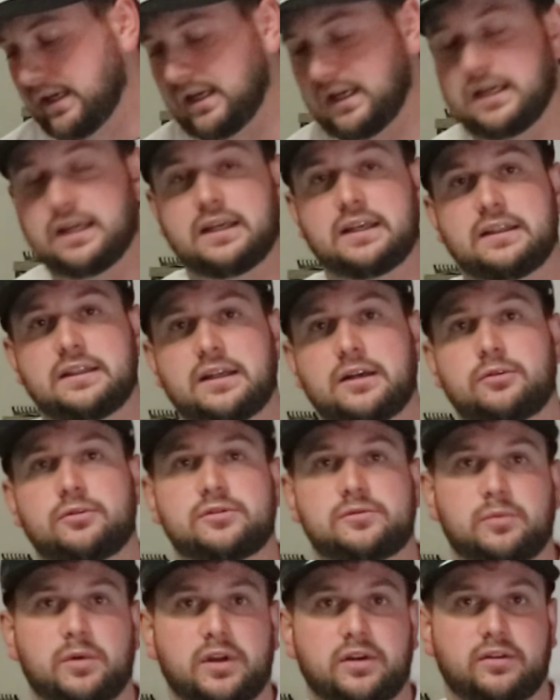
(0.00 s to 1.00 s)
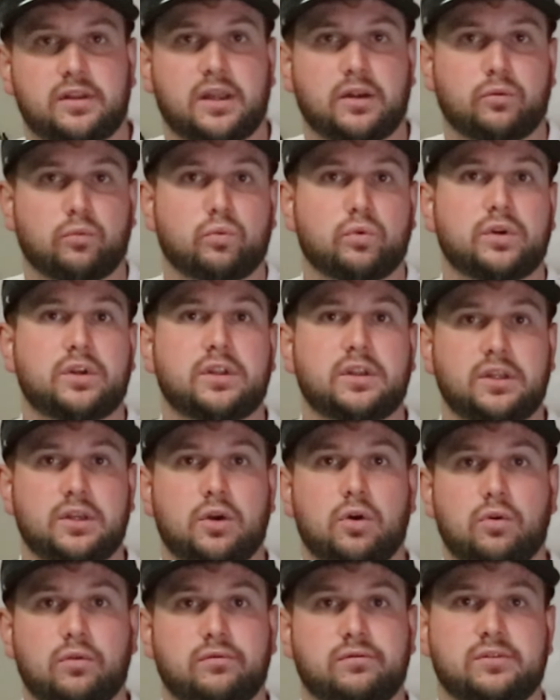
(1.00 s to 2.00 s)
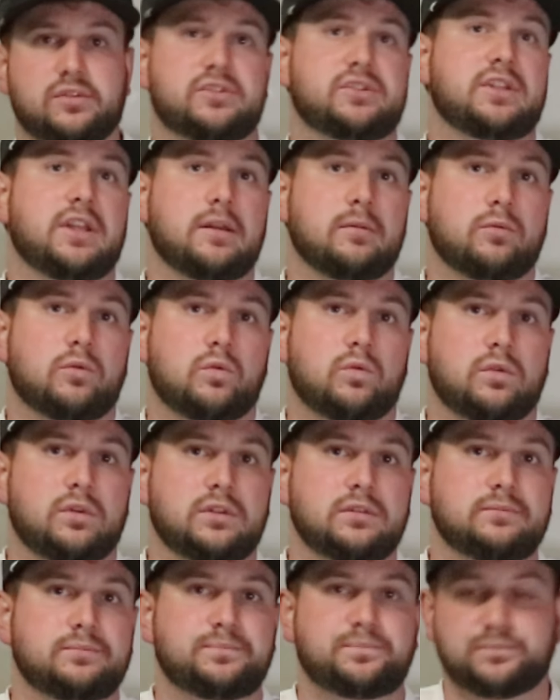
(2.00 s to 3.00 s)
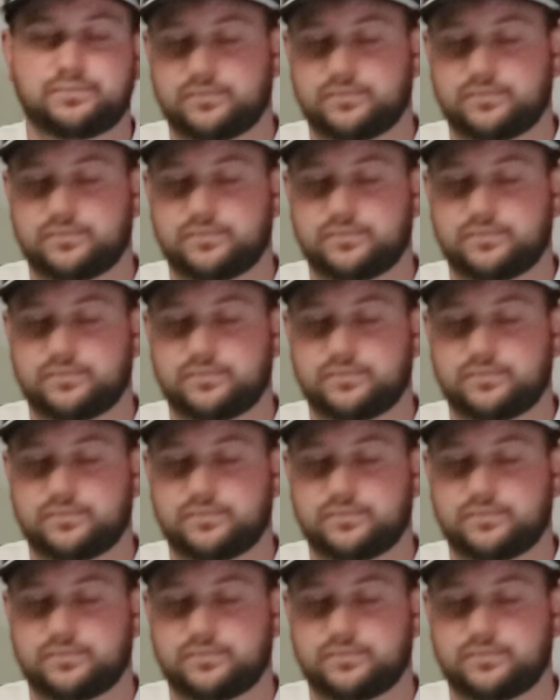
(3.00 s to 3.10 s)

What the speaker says: and that was my like really overstable one,